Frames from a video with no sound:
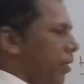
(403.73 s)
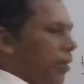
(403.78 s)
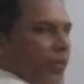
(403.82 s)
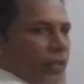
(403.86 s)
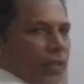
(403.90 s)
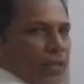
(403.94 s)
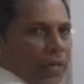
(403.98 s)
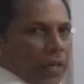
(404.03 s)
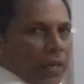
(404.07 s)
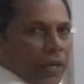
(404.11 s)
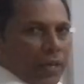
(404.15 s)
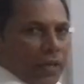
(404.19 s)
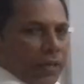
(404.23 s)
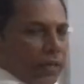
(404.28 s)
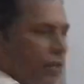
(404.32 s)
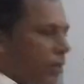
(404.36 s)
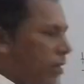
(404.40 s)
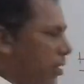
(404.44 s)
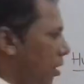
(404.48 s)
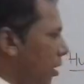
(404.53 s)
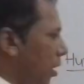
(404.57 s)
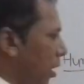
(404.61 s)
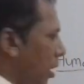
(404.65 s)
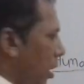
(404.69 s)
is that
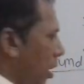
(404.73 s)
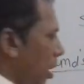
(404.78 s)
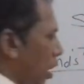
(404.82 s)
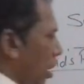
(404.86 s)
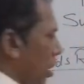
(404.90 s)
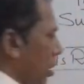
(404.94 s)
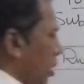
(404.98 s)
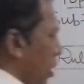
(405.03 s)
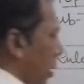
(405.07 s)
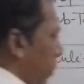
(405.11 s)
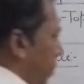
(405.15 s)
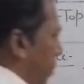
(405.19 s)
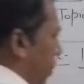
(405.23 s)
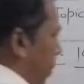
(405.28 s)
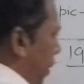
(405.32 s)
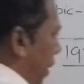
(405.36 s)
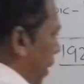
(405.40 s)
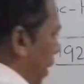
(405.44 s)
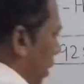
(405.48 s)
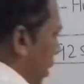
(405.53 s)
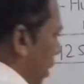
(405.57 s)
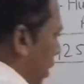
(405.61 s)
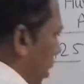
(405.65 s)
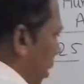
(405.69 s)
the
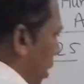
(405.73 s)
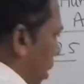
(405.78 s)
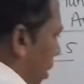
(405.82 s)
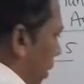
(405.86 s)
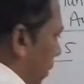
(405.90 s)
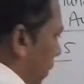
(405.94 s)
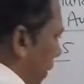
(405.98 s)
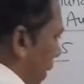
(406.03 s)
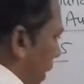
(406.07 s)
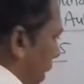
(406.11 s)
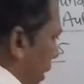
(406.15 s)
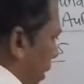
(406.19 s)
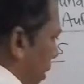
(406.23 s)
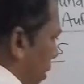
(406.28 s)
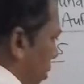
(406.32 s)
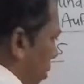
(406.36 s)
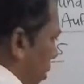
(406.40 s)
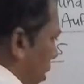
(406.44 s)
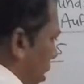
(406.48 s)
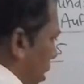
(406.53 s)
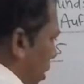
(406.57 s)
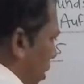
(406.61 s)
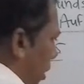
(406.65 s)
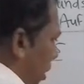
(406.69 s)
pairing of
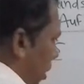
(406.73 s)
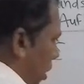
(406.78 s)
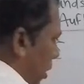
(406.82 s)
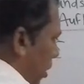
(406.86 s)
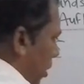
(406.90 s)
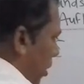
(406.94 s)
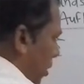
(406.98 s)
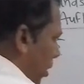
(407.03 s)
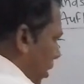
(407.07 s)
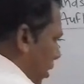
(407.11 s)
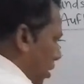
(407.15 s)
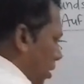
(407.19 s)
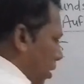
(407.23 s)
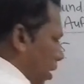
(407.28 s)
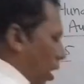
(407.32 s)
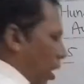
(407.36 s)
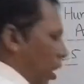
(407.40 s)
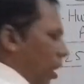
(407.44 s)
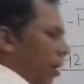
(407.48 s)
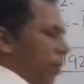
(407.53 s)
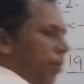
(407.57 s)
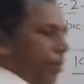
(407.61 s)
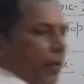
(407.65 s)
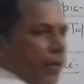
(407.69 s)
electron in these
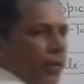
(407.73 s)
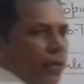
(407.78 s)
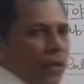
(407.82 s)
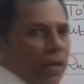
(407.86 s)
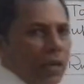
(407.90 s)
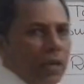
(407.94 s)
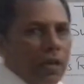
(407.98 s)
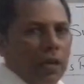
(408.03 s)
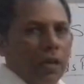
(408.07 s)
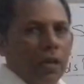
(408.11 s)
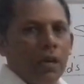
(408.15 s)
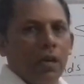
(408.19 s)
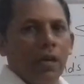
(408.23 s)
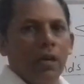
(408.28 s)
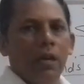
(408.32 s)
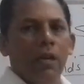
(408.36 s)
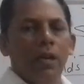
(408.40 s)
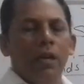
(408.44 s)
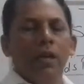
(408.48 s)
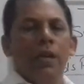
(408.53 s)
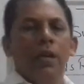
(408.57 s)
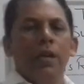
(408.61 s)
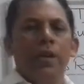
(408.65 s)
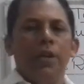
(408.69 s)
orbitals
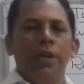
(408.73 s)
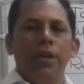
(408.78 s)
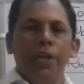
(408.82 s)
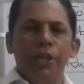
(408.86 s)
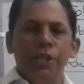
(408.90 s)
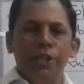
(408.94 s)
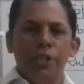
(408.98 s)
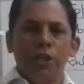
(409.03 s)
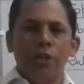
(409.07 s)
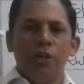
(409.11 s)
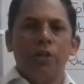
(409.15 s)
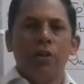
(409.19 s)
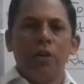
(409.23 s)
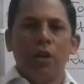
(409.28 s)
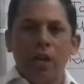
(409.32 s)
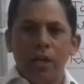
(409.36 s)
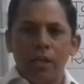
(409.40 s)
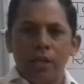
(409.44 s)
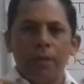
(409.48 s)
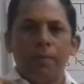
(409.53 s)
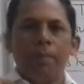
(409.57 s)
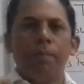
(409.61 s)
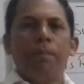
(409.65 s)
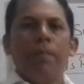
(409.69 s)
is
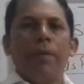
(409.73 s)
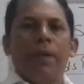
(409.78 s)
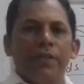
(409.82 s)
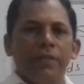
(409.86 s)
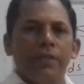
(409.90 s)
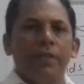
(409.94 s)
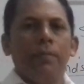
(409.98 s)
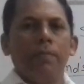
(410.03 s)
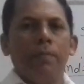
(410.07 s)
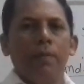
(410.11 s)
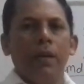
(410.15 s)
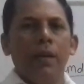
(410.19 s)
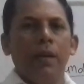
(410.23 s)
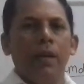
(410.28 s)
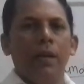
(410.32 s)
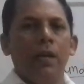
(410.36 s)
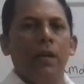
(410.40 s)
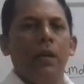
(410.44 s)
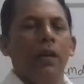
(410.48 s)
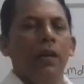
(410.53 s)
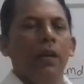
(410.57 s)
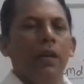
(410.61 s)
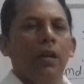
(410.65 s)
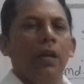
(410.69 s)
not
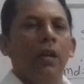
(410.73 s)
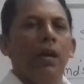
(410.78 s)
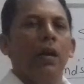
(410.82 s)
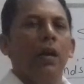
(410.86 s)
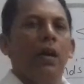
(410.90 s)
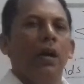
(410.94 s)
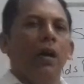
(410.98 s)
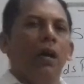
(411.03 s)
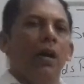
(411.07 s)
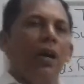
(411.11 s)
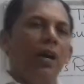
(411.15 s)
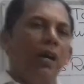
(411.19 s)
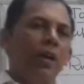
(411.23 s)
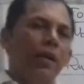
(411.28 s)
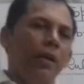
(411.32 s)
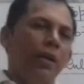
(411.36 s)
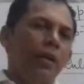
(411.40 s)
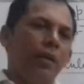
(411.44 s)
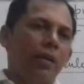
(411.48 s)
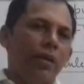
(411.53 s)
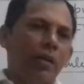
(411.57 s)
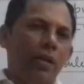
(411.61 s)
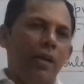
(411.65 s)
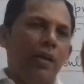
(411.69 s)
possible
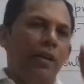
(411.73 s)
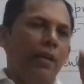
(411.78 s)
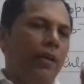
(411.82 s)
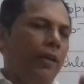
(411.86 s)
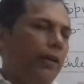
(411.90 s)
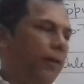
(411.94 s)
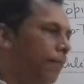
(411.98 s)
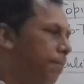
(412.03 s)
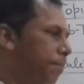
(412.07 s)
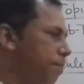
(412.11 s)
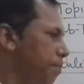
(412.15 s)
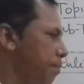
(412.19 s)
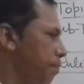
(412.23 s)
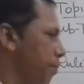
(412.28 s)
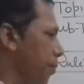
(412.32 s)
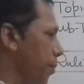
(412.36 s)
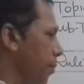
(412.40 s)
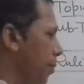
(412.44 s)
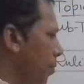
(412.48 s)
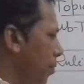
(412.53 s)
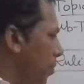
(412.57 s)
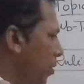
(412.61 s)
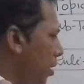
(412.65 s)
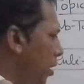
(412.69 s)
until
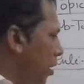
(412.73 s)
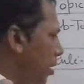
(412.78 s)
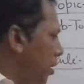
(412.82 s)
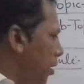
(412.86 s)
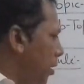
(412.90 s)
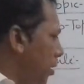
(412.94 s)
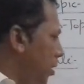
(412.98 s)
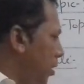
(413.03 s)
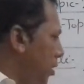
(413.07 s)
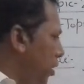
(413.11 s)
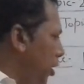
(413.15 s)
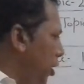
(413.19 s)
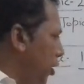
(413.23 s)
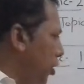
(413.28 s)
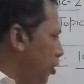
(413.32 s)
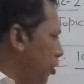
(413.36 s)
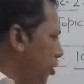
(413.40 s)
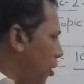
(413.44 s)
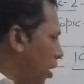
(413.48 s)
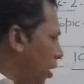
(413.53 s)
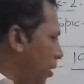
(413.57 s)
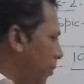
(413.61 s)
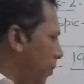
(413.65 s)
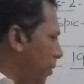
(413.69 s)
each
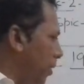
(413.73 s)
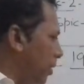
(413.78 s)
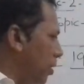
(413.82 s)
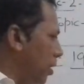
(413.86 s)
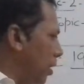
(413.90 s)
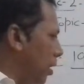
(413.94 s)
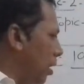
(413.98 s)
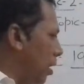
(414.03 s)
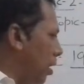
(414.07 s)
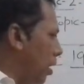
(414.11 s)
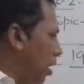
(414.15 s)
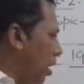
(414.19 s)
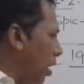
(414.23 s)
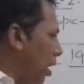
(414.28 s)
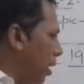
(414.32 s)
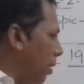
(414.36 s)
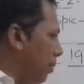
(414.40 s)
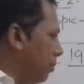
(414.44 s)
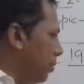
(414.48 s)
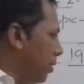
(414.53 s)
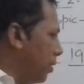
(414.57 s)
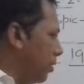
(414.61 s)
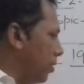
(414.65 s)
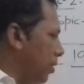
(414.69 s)
orbital
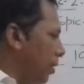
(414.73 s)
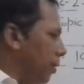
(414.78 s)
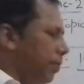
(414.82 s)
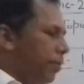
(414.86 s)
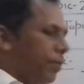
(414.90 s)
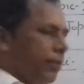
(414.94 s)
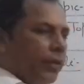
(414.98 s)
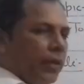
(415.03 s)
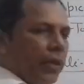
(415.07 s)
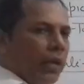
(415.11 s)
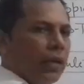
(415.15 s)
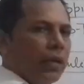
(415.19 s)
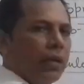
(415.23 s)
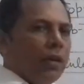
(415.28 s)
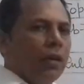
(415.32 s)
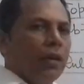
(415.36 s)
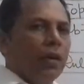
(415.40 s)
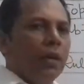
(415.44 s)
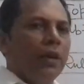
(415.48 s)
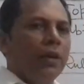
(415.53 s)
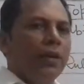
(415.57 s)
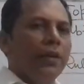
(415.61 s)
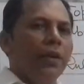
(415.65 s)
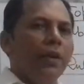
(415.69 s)
of the subcell
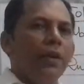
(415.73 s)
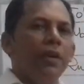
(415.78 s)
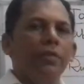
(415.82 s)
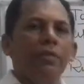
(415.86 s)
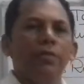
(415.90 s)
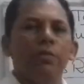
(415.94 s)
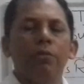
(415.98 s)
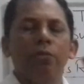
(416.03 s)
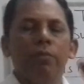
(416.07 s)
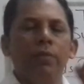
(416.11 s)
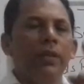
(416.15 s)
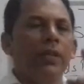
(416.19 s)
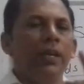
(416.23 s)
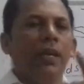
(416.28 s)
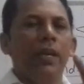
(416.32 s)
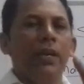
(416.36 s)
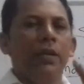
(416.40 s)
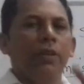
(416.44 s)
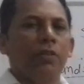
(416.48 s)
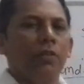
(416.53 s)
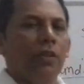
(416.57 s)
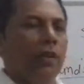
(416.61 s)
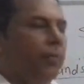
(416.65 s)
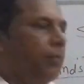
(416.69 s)
contains 1
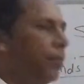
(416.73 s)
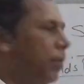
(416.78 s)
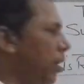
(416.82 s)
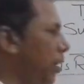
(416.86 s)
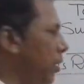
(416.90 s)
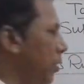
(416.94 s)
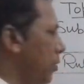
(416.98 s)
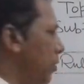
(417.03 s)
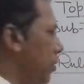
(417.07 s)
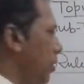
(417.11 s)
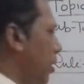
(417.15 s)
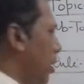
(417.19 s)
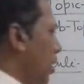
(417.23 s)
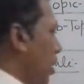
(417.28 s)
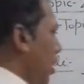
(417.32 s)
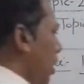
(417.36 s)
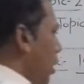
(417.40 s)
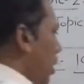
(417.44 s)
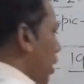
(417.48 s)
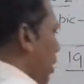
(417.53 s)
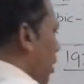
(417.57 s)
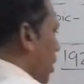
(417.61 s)
electron. Means